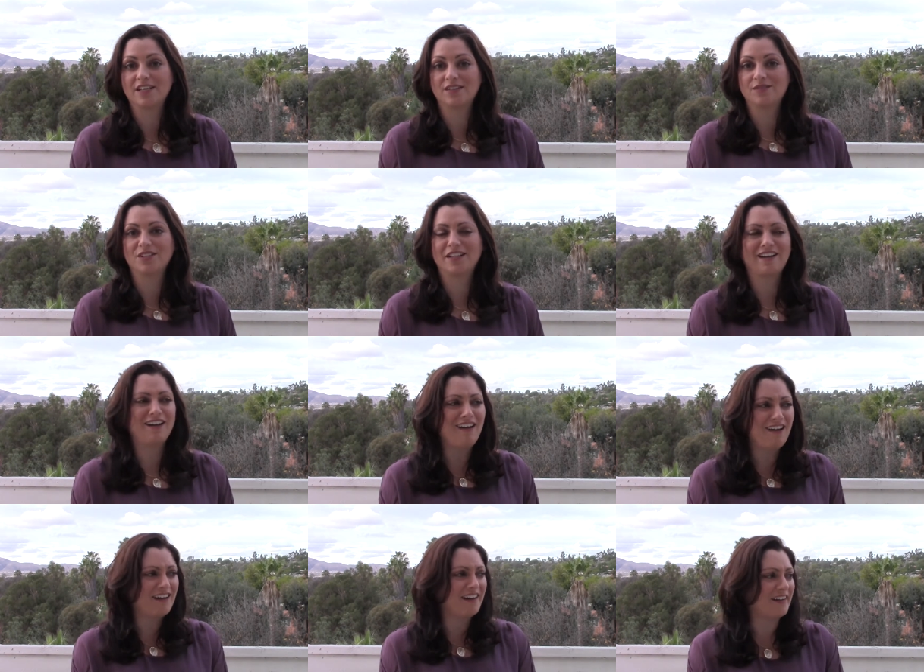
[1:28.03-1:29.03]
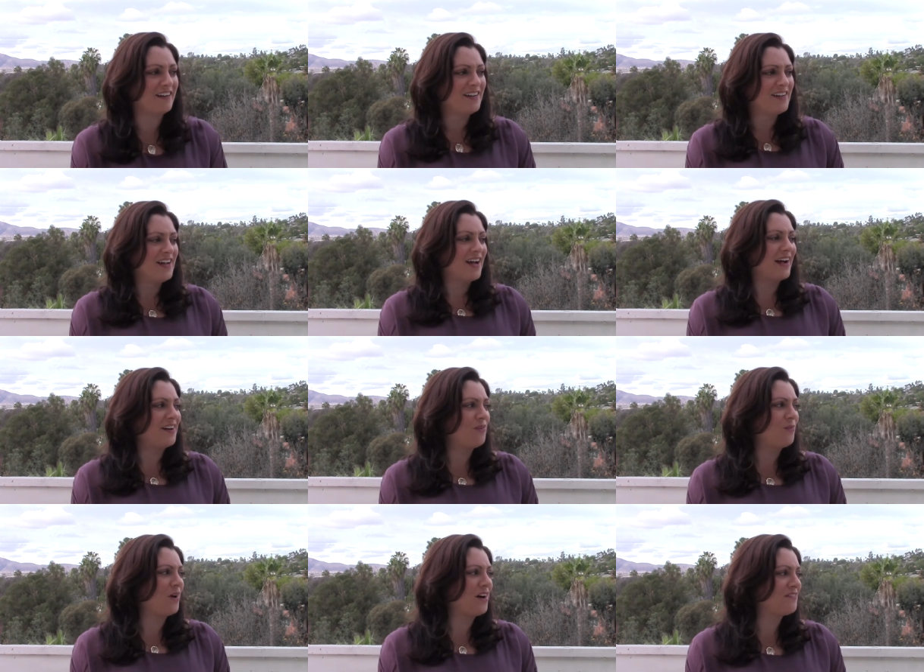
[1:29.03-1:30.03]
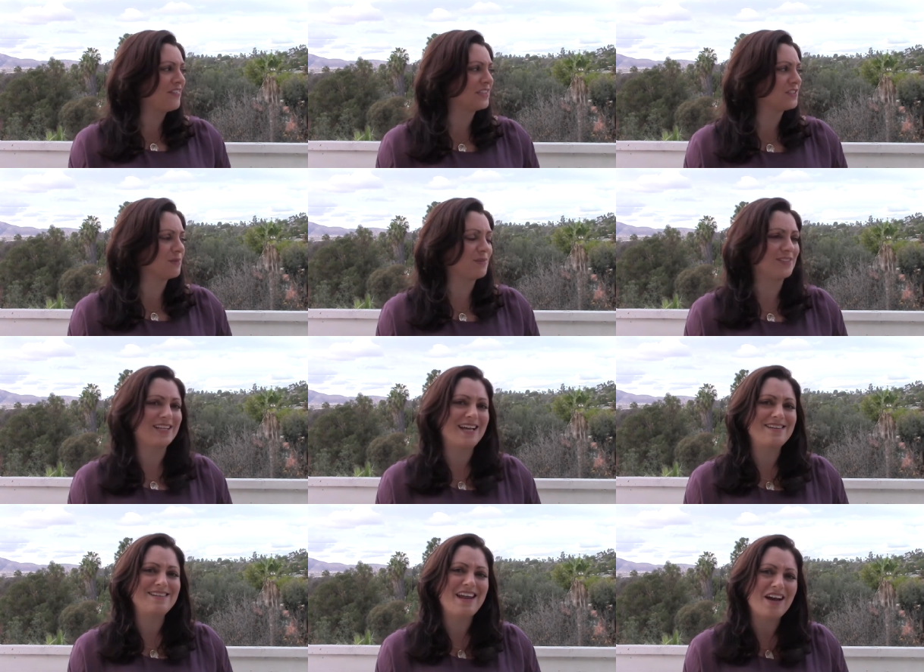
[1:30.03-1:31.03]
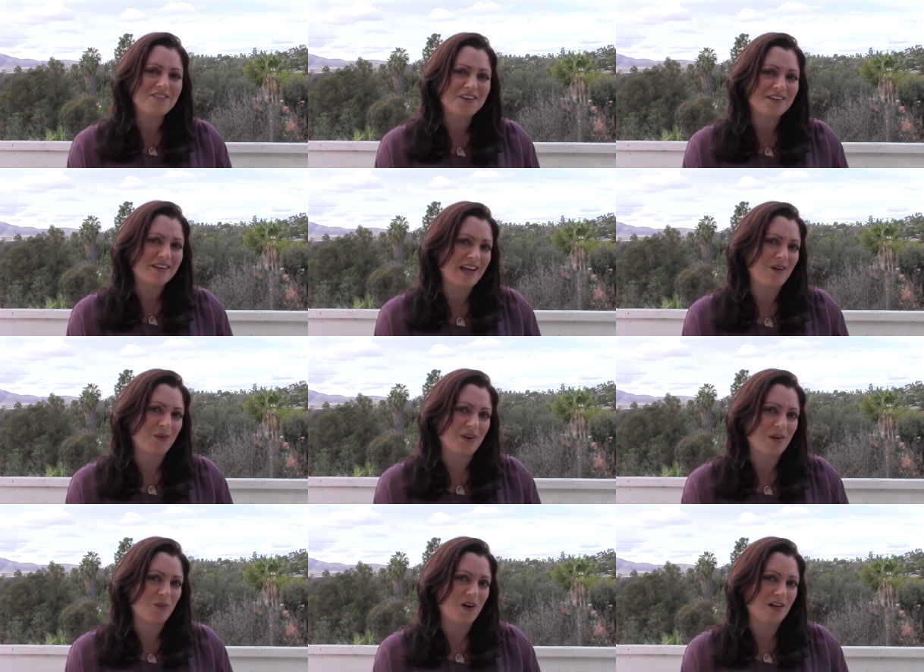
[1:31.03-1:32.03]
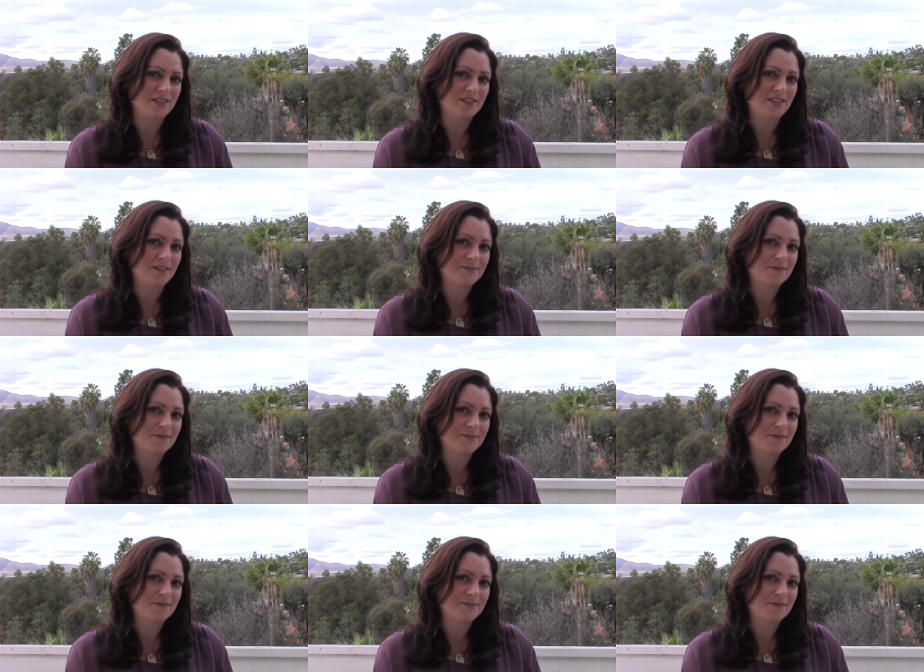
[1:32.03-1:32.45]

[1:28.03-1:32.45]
And we're like, I don't want vegetables. I never get what I want.